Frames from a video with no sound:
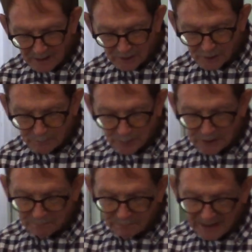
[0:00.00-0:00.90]
could
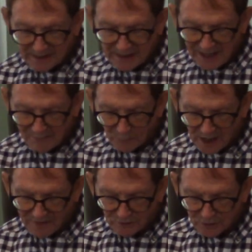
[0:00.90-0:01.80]
put big game
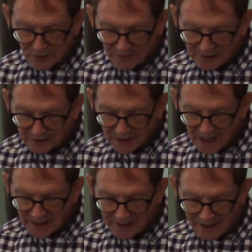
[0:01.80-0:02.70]
rifles in their
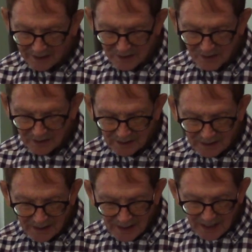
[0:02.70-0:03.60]
kayaks,
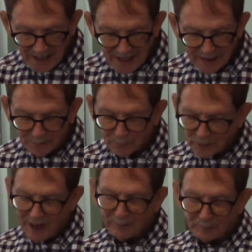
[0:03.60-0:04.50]
he could
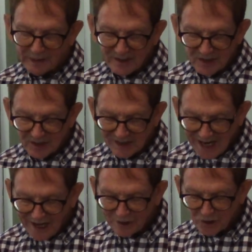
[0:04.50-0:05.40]
probably
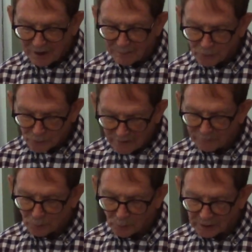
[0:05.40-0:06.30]
stash some
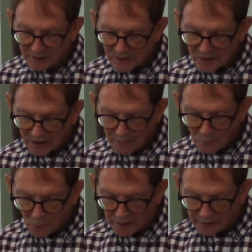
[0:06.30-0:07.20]
driftwood
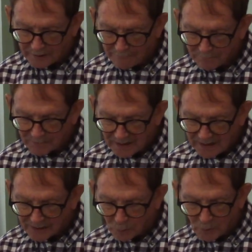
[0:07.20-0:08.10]
somewhere
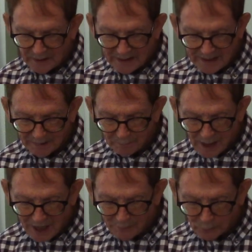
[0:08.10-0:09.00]
in the one he and
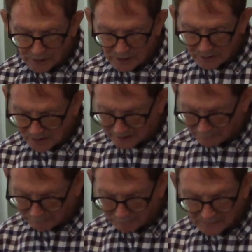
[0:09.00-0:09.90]
Pop were using.
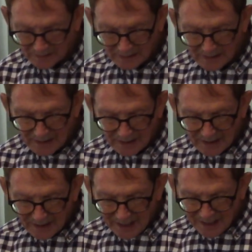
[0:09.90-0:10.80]

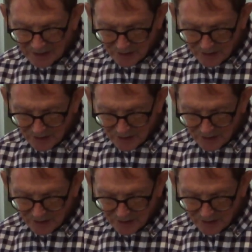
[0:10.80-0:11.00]
As